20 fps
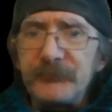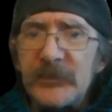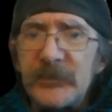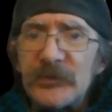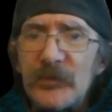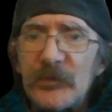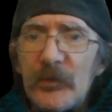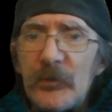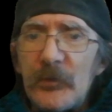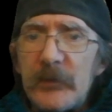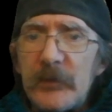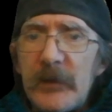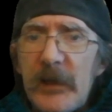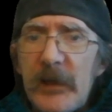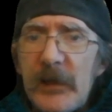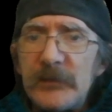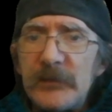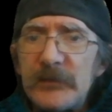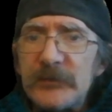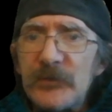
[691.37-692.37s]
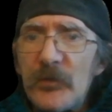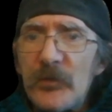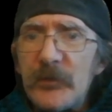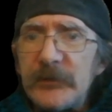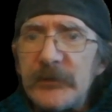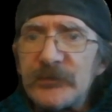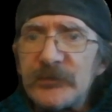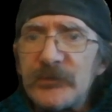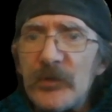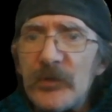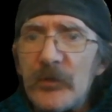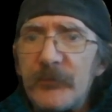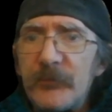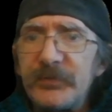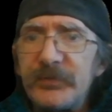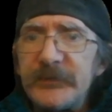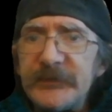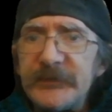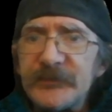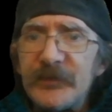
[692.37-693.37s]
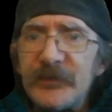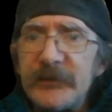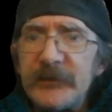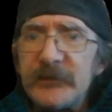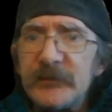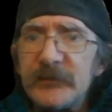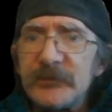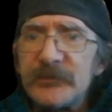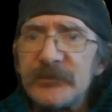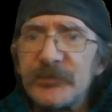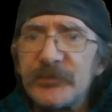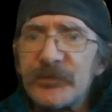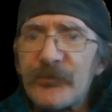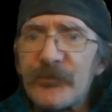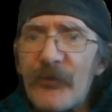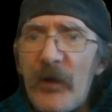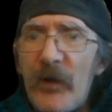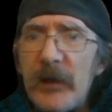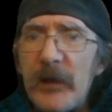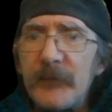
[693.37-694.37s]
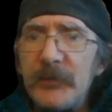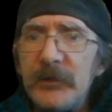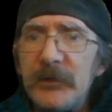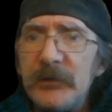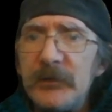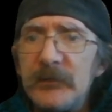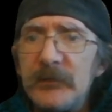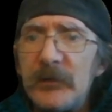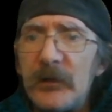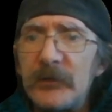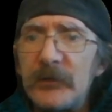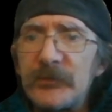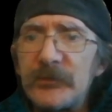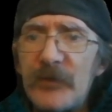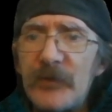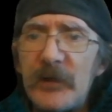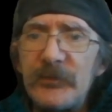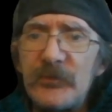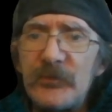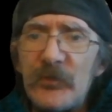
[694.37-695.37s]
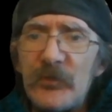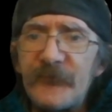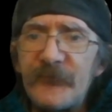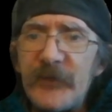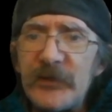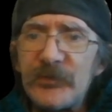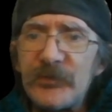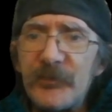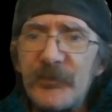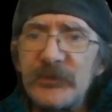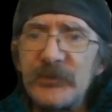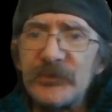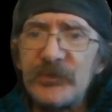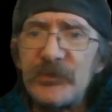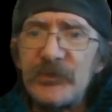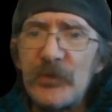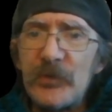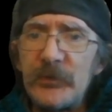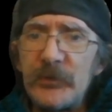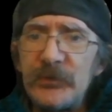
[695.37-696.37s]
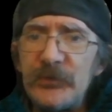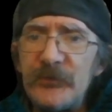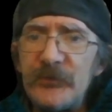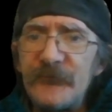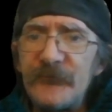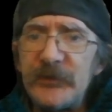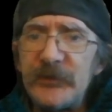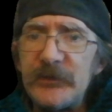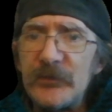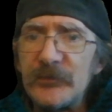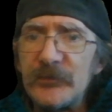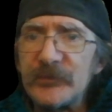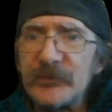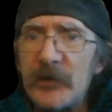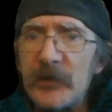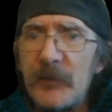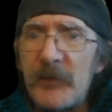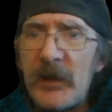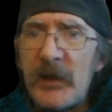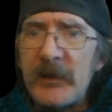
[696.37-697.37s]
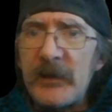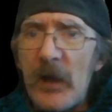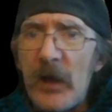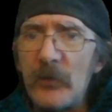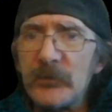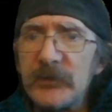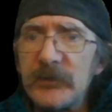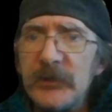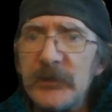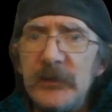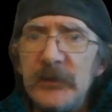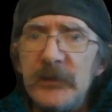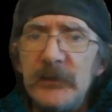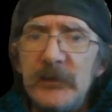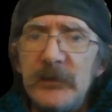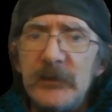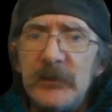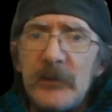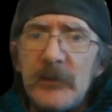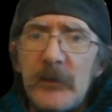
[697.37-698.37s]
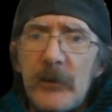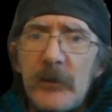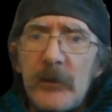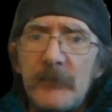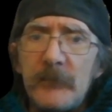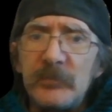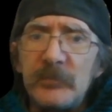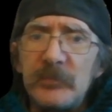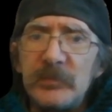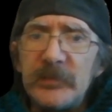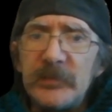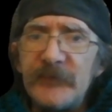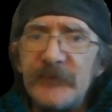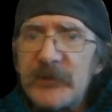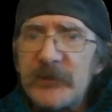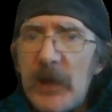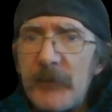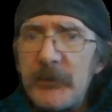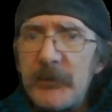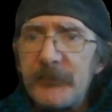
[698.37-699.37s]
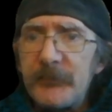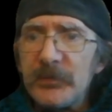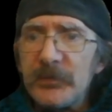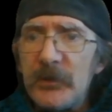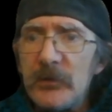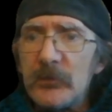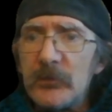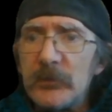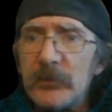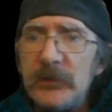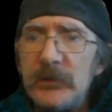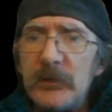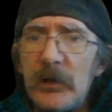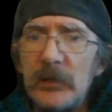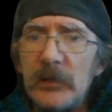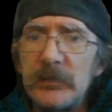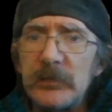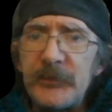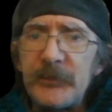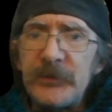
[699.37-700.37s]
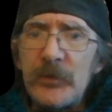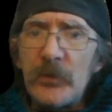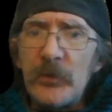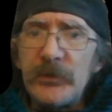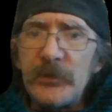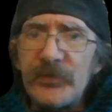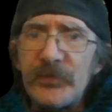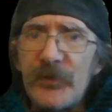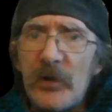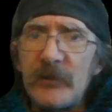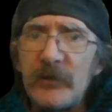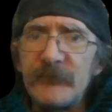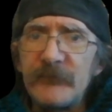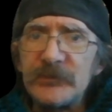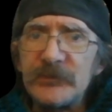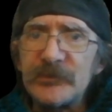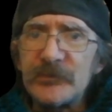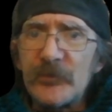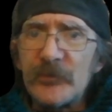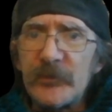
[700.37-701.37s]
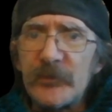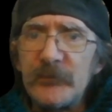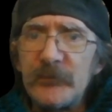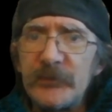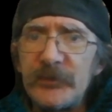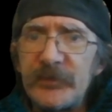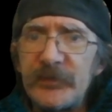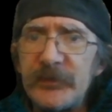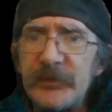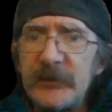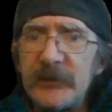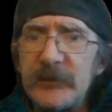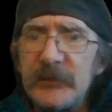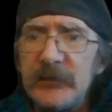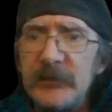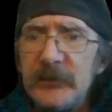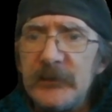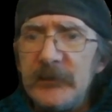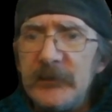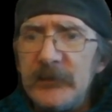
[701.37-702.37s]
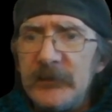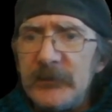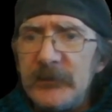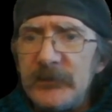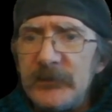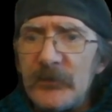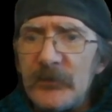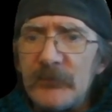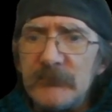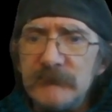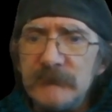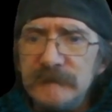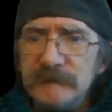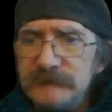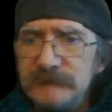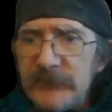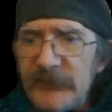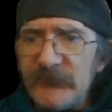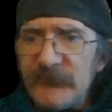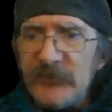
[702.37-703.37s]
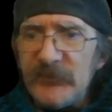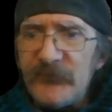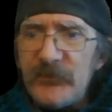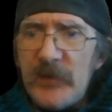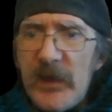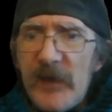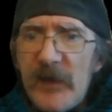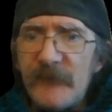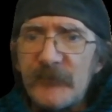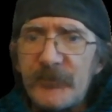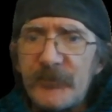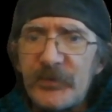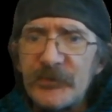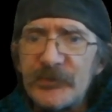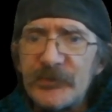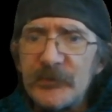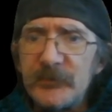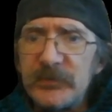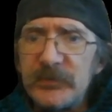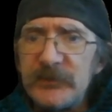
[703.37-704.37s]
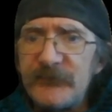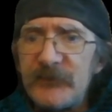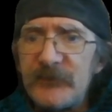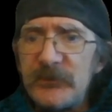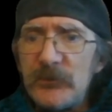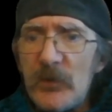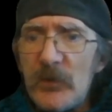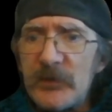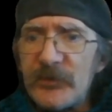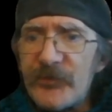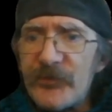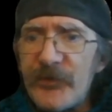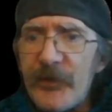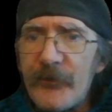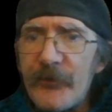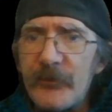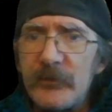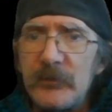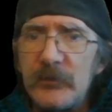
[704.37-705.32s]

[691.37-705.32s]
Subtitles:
So as always, please like, subscribe, turn on the notification button so you know when new videos come on out. Leave a comment below. Let me know what you thought of this story, what you think. Even if you have a personal belief that you want to share,